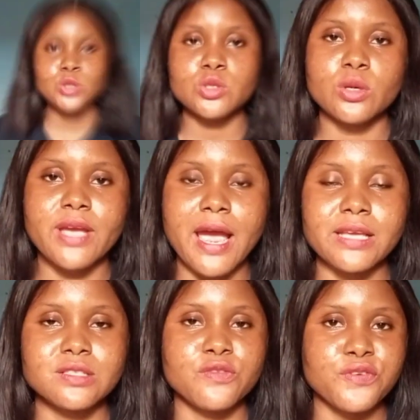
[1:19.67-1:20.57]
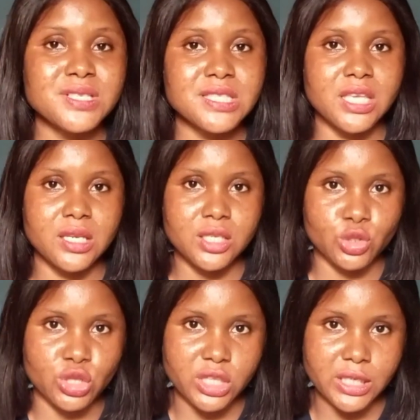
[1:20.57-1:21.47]
So guys, the first thing
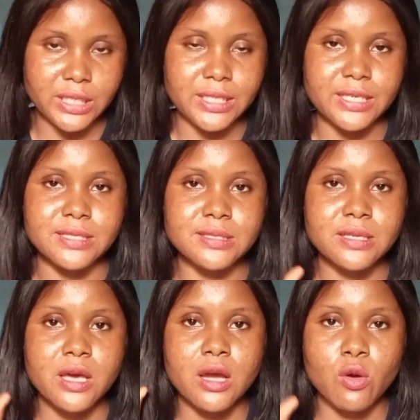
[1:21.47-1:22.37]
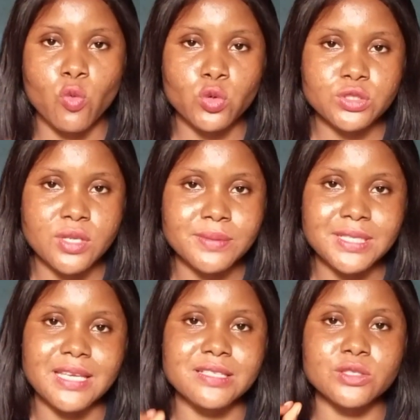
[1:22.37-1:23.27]
you need is
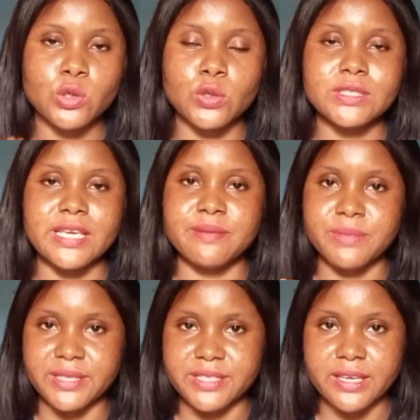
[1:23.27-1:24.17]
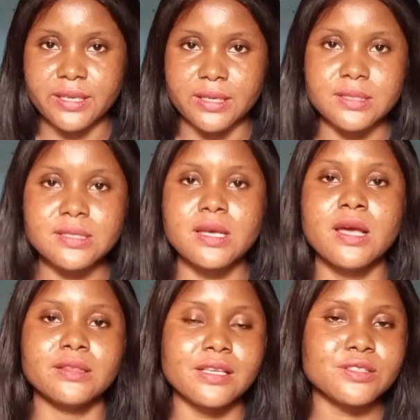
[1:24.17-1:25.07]
something that is called a media kit.
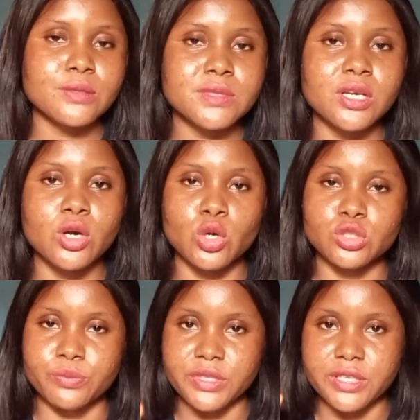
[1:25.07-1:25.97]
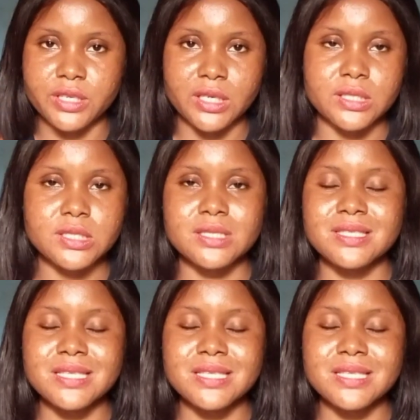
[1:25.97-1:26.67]
There is something called media kit.